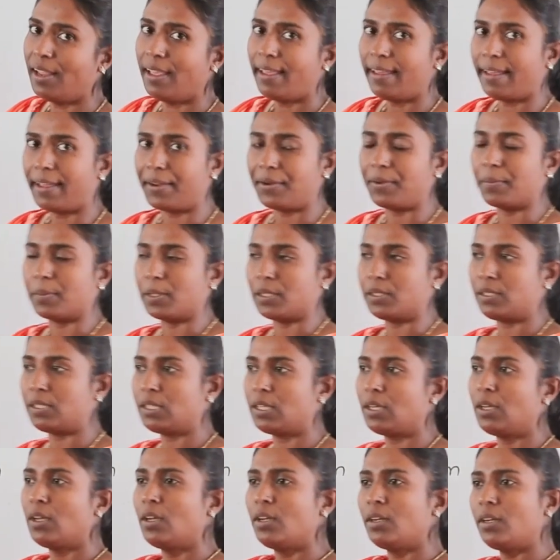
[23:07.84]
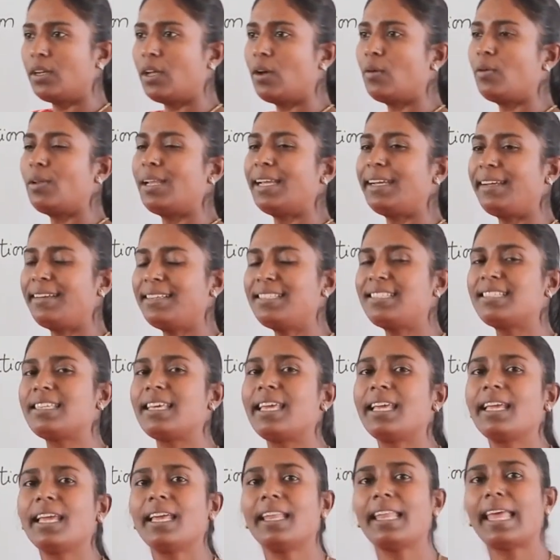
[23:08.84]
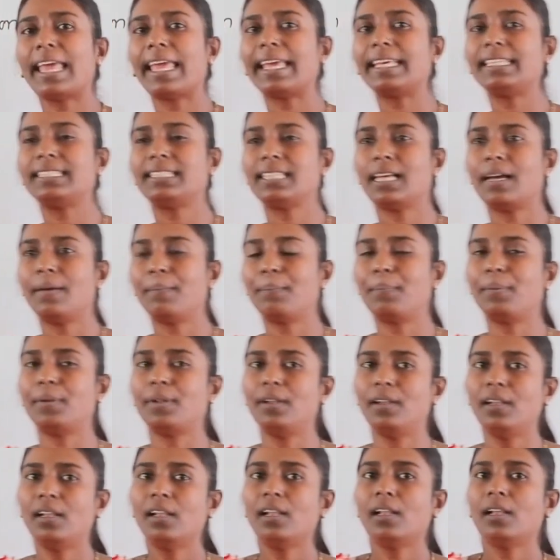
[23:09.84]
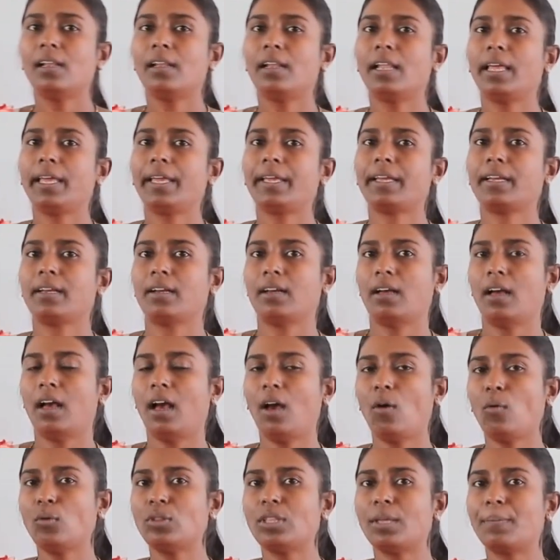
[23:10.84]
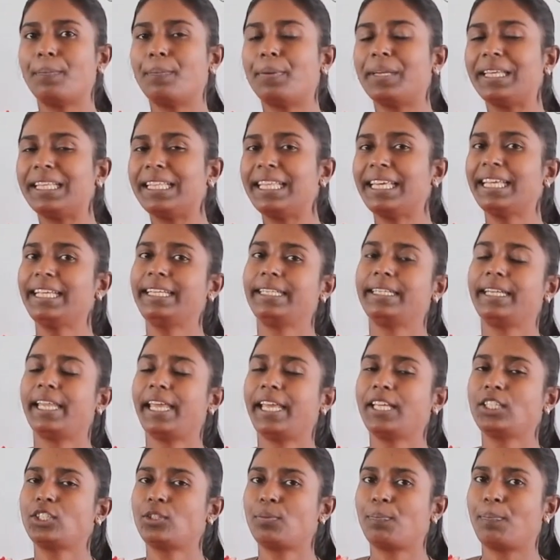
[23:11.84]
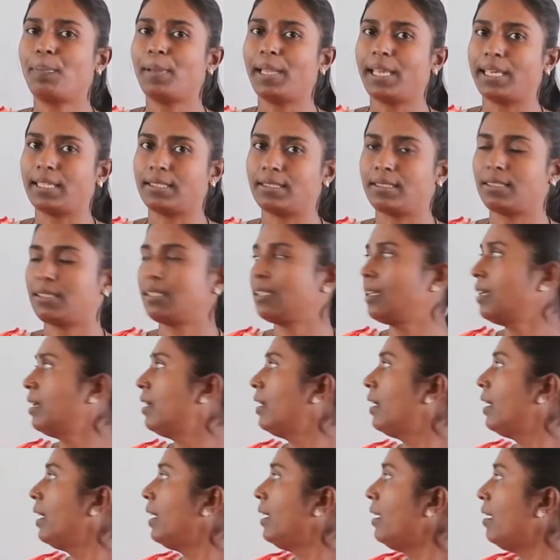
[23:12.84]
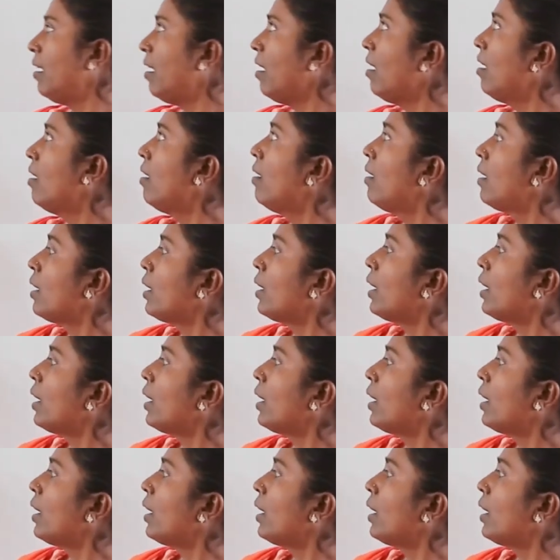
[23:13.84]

animals. Now let us take an example like how the breathing takes place in